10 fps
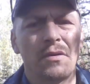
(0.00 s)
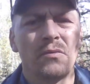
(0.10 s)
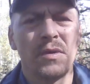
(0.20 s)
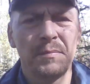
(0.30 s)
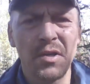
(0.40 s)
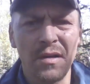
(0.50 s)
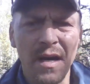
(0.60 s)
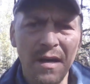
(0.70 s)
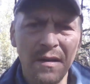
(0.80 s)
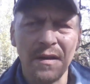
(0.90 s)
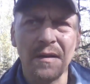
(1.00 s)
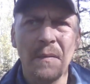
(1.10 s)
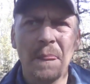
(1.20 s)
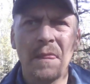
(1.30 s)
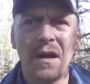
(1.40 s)
ripped on out of there.
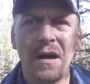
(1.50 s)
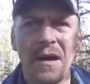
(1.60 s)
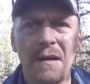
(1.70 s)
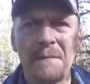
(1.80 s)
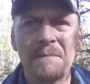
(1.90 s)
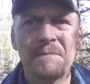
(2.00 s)
Um,